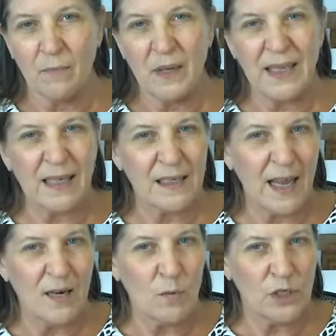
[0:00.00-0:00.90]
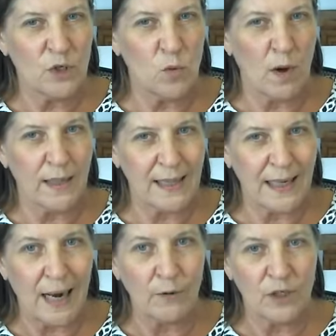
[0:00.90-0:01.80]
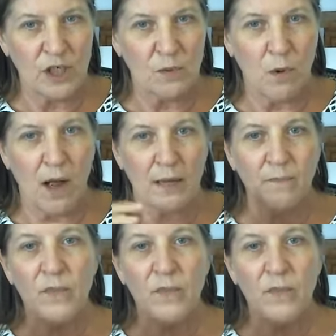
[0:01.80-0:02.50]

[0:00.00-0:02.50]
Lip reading: and that's kind of what you want, is that ouchy spot.